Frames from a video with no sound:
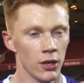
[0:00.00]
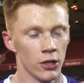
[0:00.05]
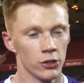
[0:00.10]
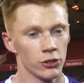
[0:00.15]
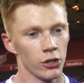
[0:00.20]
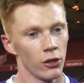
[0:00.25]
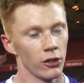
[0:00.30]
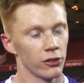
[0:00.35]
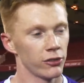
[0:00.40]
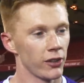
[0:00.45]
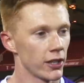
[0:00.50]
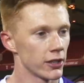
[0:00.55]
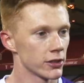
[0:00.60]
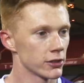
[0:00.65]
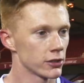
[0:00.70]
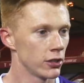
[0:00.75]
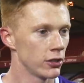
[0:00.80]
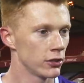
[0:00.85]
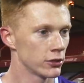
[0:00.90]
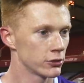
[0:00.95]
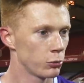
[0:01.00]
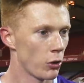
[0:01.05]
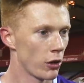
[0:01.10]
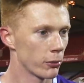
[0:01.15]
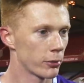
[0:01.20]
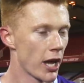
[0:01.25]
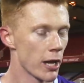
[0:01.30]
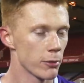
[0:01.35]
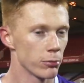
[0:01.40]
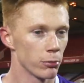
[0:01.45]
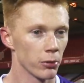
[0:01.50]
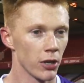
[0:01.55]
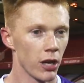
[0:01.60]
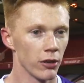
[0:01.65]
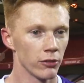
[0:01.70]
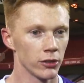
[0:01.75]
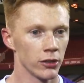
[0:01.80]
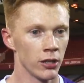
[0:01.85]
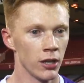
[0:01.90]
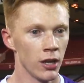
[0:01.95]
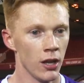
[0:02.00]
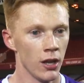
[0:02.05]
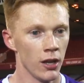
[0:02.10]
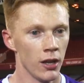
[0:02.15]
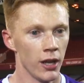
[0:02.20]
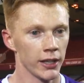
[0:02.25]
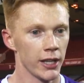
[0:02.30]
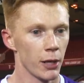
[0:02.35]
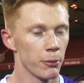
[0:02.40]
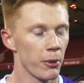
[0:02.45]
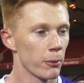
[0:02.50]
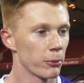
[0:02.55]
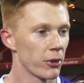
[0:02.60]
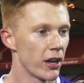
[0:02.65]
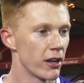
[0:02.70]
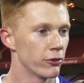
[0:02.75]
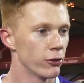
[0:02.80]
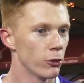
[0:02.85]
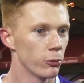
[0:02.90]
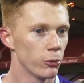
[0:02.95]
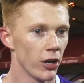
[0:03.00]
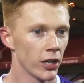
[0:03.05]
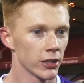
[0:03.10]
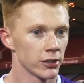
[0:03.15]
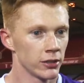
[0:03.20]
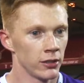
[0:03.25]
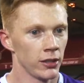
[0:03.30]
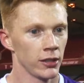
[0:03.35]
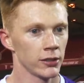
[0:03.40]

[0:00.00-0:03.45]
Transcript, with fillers: show the fans what I'm capable of, and, and get back playing football.